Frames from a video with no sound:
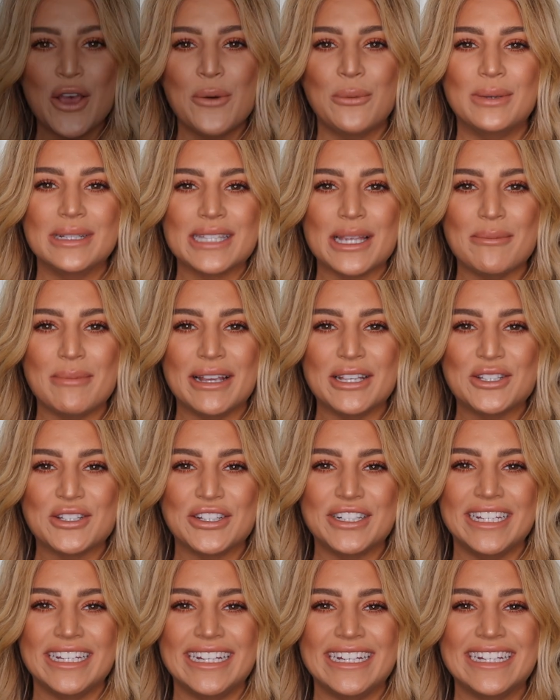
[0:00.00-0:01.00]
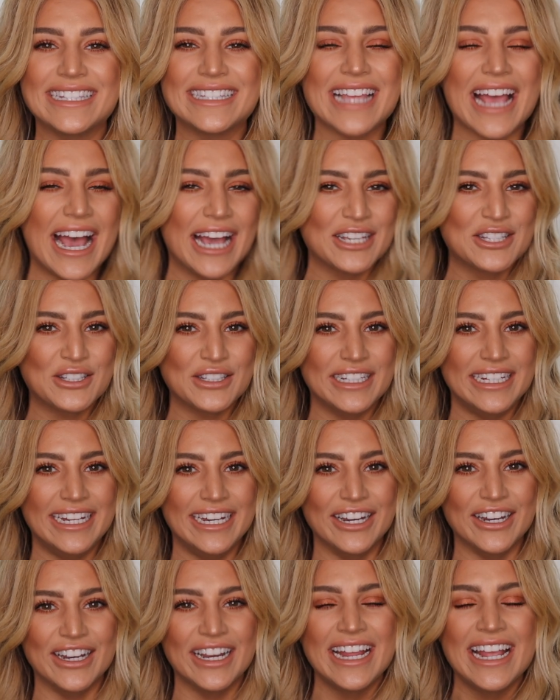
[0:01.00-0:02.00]
What's up, my Sugies? Ashley
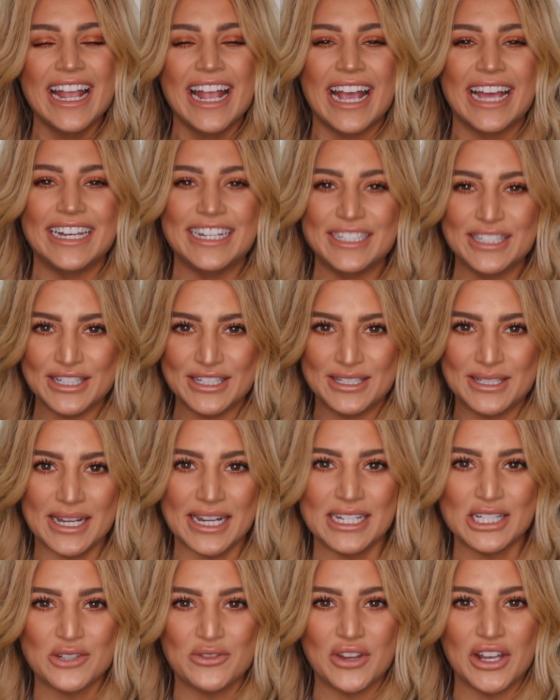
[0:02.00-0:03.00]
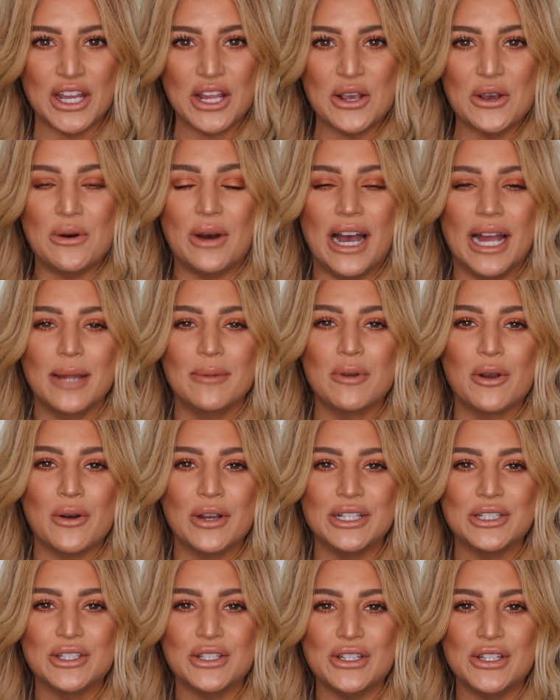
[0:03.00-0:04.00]
here, and in today's video I'm
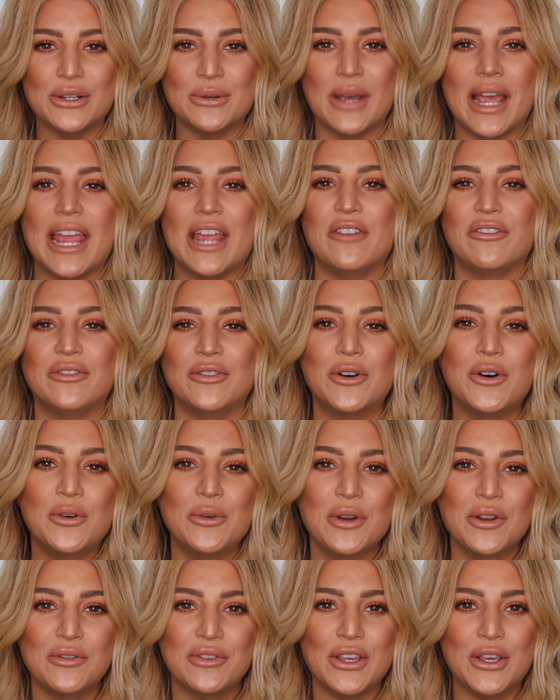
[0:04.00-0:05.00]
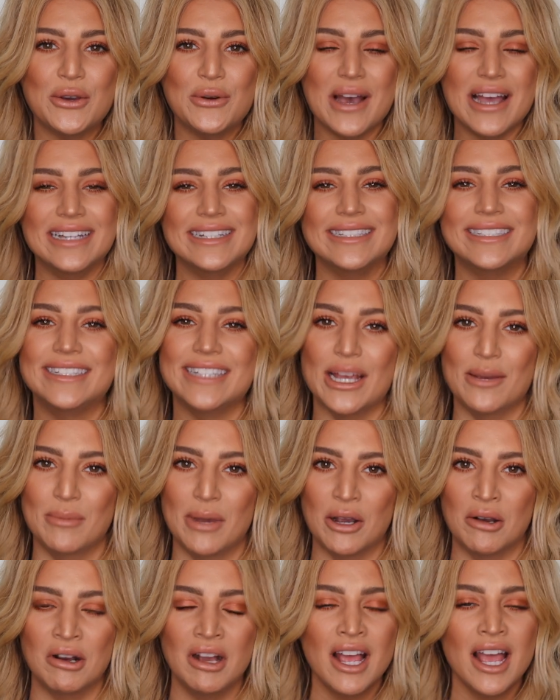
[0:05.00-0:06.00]
going to do a full review and
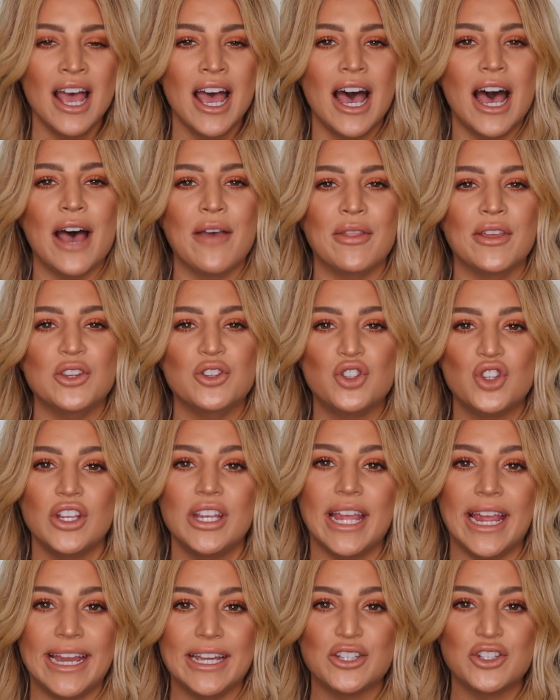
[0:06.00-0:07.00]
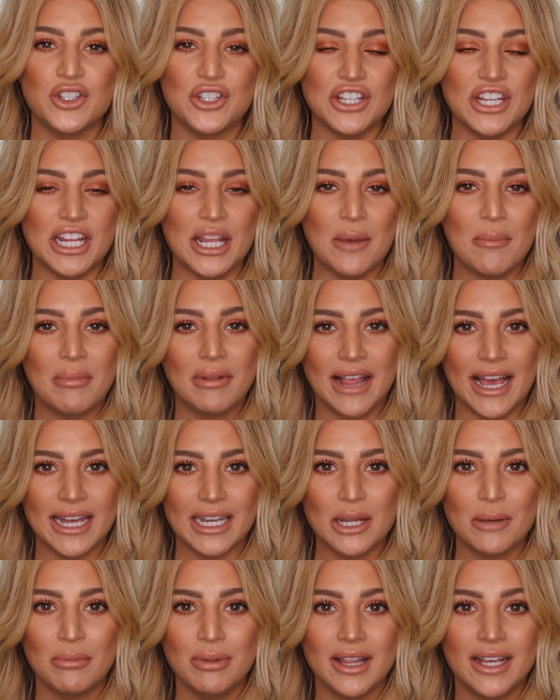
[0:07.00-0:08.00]
demo on the GHD
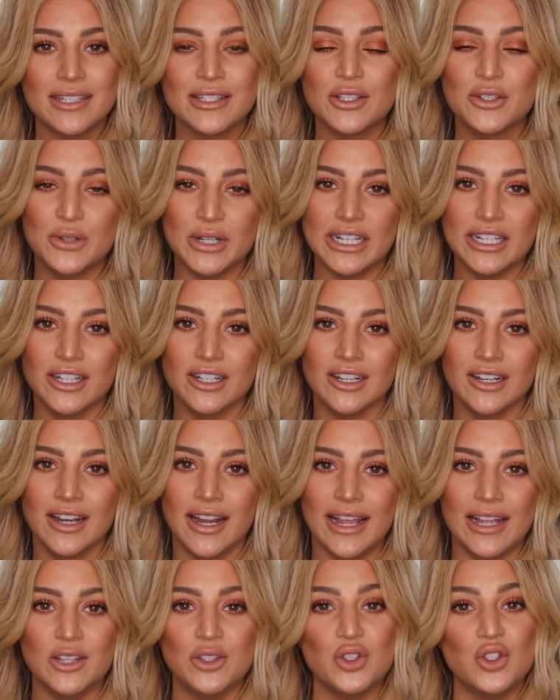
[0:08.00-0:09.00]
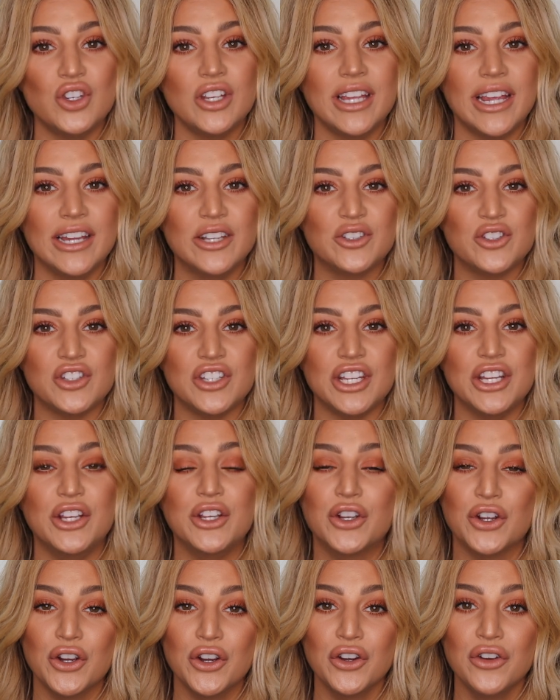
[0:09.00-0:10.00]
Platinum Plus Straightener and
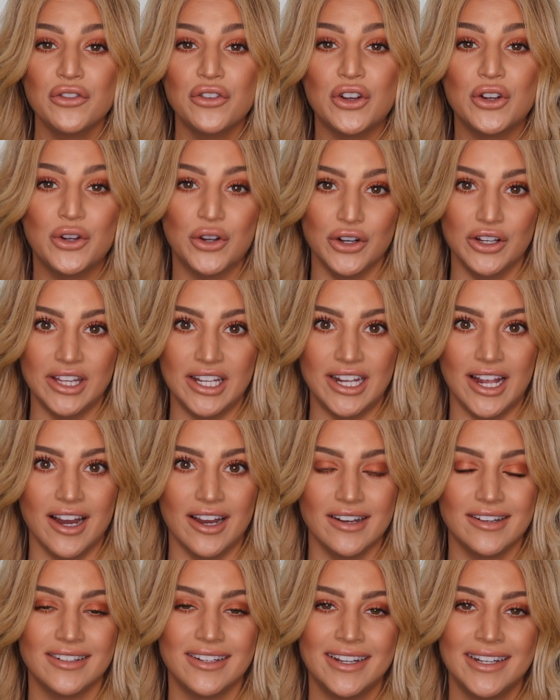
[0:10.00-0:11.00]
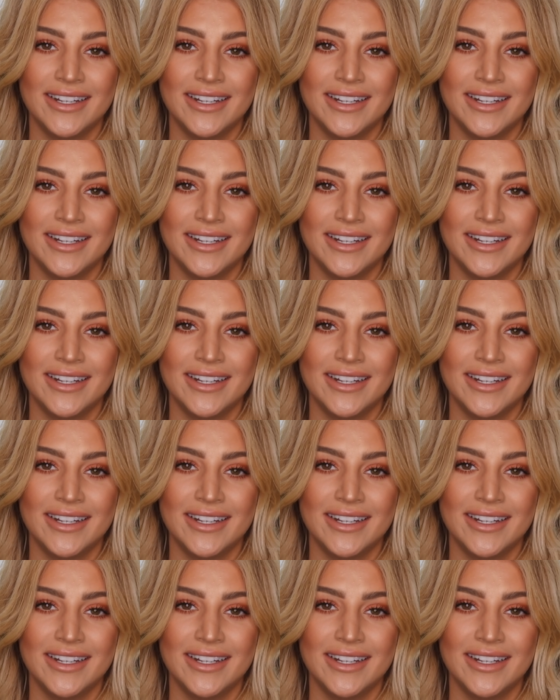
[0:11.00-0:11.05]
GHD Curve Curling Iron.